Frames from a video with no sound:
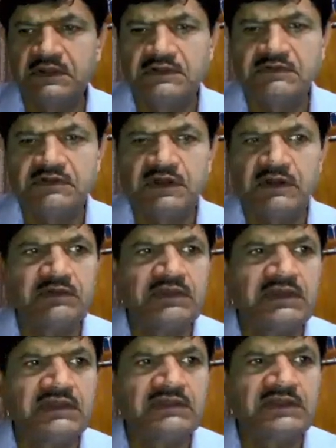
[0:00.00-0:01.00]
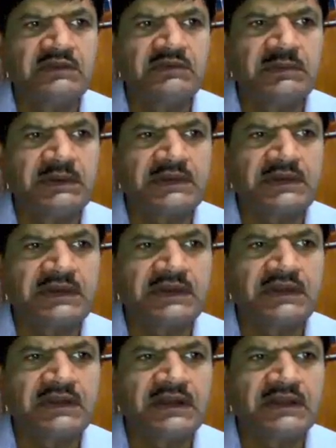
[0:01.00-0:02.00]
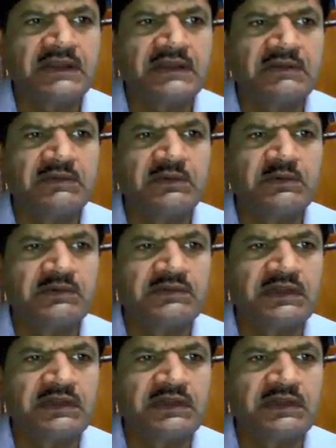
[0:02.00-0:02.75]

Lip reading: So now here in the new geometry, again go to the